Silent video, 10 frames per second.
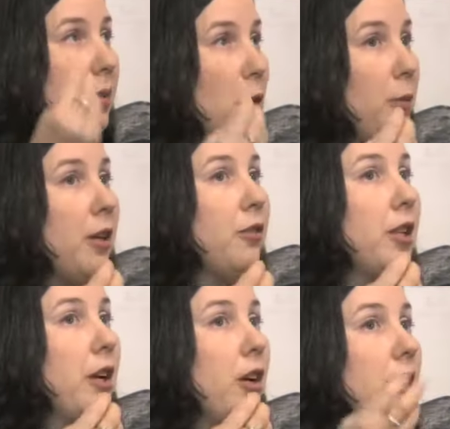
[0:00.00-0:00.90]
this moment of
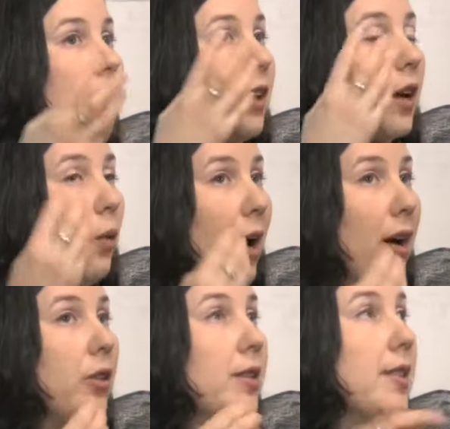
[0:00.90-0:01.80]
clarity of like,
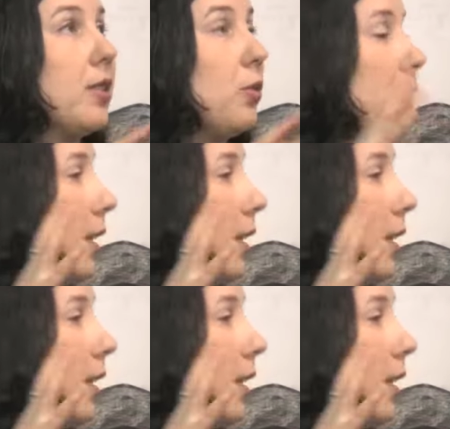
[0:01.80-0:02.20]
wow, this is a